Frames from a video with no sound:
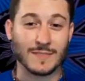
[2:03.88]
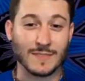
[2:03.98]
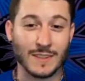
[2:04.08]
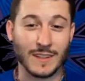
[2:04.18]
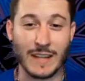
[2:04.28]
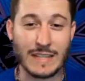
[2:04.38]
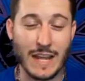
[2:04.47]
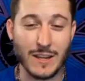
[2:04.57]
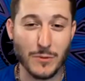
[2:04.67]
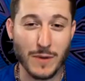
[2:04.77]
And that's how
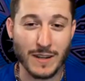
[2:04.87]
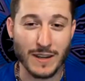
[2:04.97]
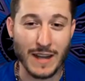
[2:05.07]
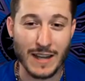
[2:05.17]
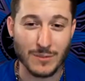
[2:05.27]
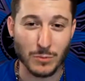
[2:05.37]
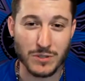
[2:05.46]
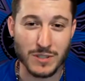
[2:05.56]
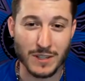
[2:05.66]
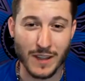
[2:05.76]
you reconnect. We'll
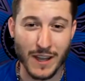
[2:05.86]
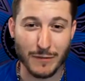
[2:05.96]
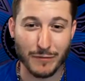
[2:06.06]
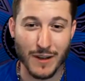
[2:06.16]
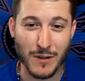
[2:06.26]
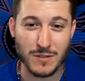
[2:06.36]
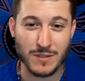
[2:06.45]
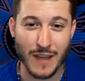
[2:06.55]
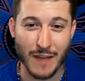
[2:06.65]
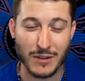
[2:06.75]
see you later, folks.
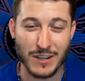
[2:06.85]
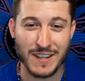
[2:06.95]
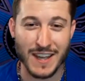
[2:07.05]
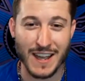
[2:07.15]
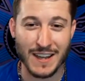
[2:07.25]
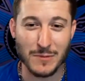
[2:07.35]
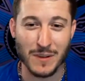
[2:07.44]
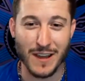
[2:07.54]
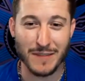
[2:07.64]
Have a good day. We love you.